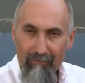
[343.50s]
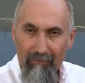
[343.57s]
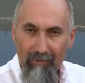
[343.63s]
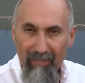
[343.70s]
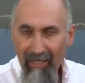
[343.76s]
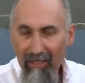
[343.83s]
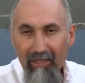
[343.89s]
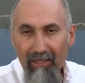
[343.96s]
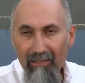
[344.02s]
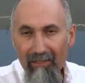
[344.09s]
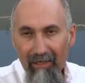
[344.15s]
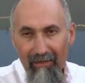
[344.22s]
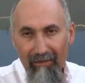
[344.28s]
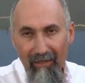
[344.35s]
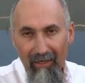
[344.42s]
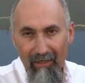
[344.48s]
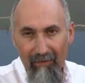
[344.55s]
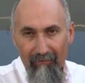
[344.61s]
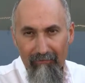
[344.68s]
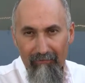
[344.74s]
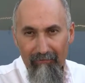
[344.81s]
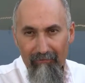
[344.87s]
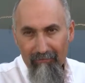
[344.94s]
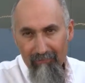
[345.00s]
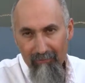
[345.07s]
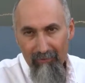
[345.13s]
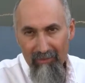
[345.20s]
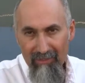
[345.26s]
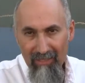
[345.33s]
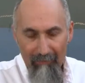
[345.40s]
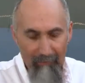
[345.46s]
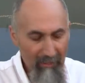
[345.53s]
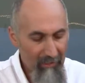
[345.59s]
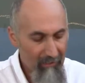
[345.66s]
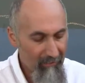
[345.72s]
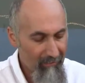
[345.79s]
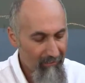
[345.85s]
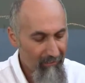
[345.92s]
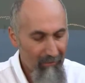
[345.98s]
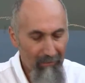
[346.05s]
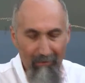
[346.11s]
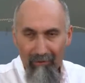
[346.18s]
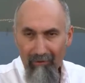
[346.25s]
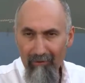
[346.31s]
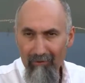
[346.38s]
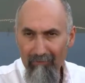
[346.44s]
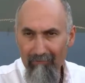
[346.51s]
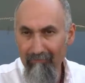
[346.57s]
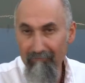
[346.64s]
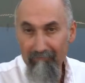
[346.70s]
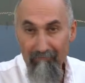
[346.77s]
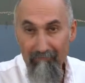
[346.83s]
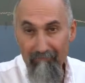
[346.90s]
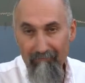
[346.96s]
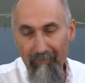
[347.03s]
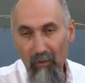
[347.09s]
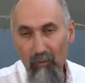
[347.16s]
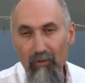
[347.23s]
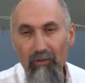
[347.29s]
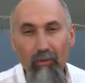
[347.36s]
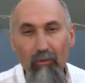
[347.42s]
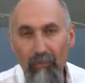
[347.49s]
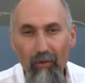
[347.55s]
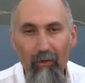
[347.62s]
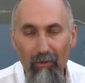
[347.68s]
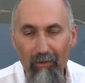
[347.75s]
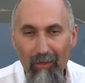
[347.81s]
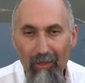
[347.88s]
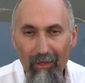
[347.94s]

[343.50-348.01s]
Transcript: you can't cut that in half what does that mean uh, we don't know